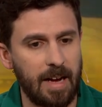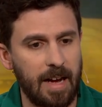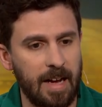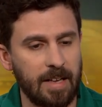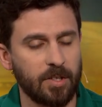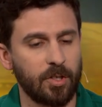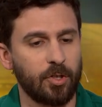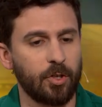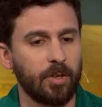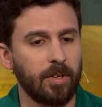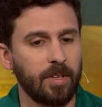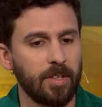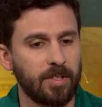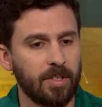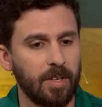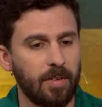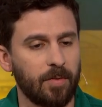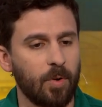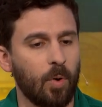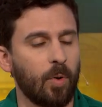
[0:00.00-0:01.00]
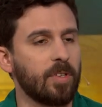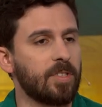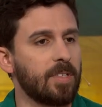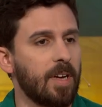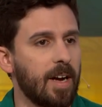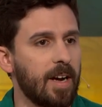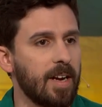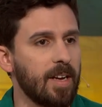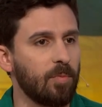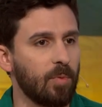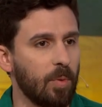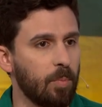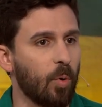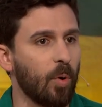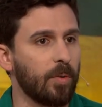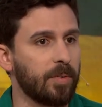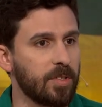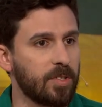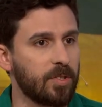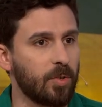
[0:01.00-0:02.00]
as a journalist, of course, I
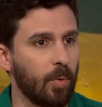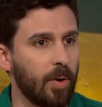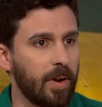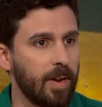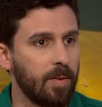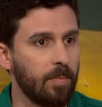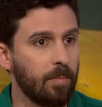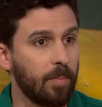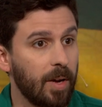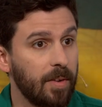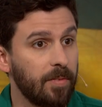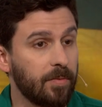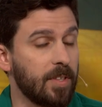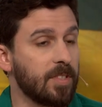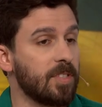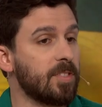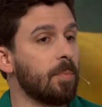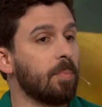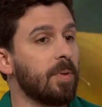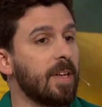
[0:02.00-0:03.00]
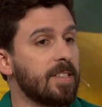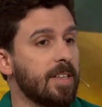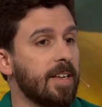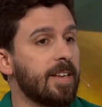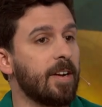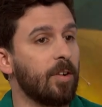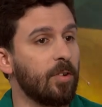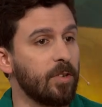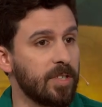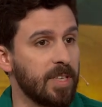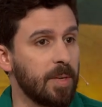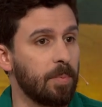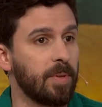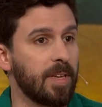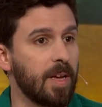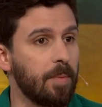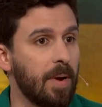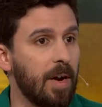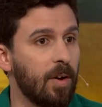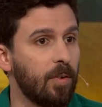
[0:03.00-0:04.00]
report the story, but this is a place I care
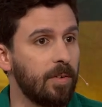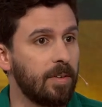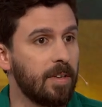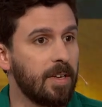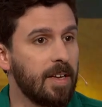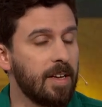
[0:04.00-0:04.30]
deeply about,